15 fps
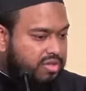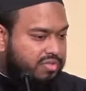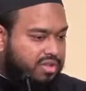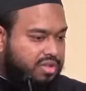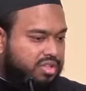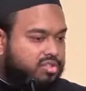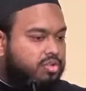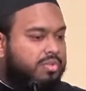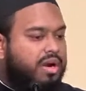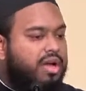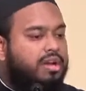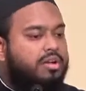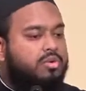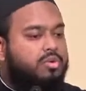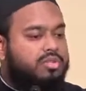of Allah
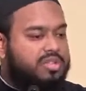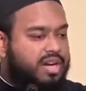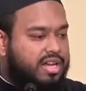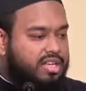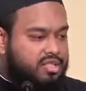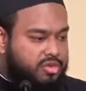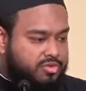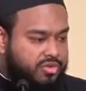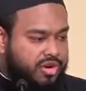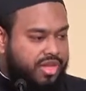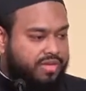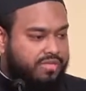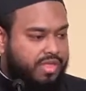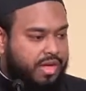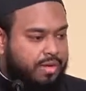subhanahu wa ta'ala to
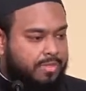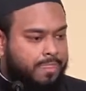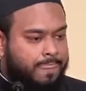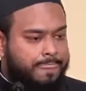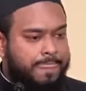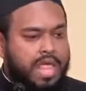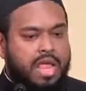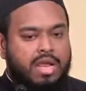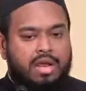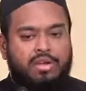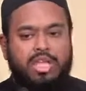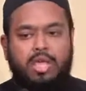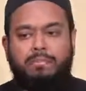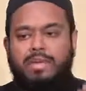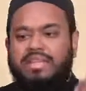forgive that. Now,
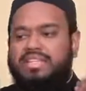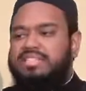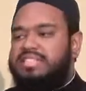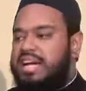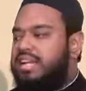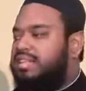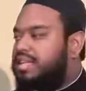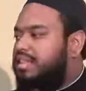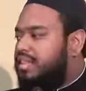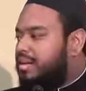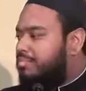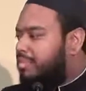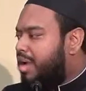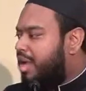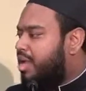keeping this hadith
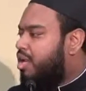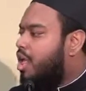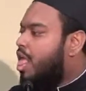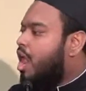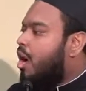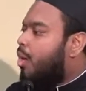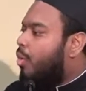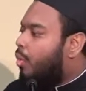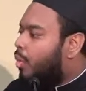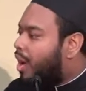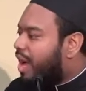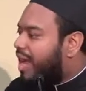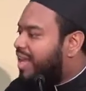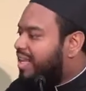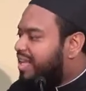in mind,
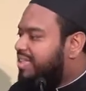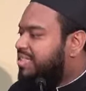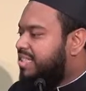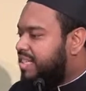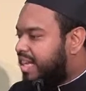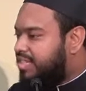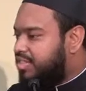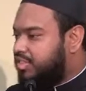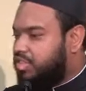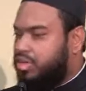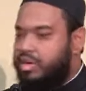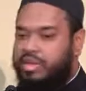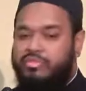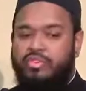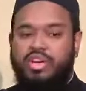why is it
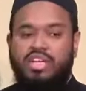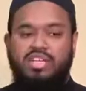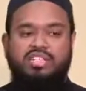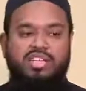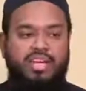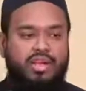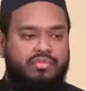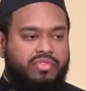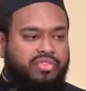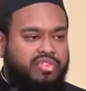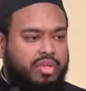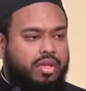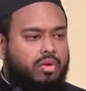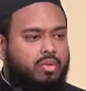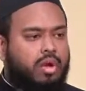necessary for each and every
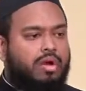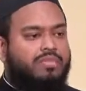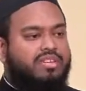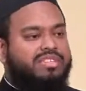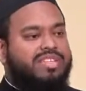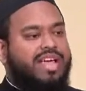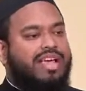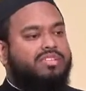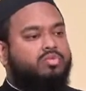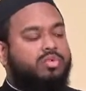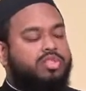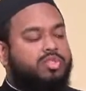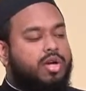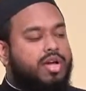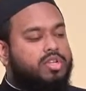single one of us as we
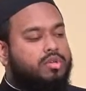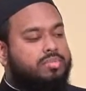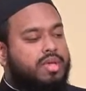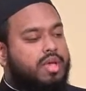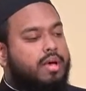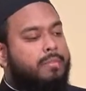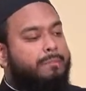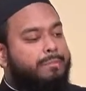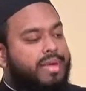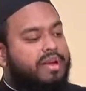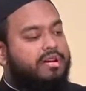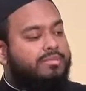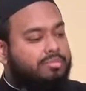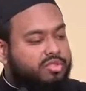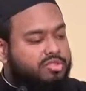try to become
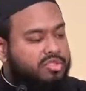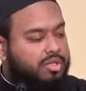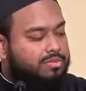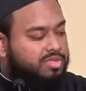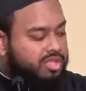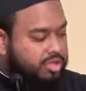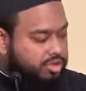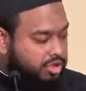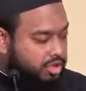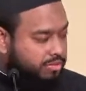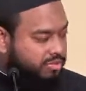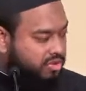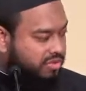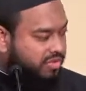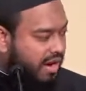better Muslims in
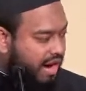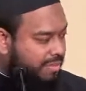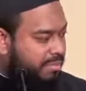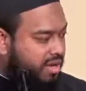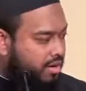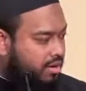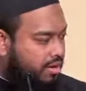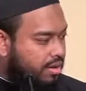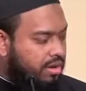terms of amal,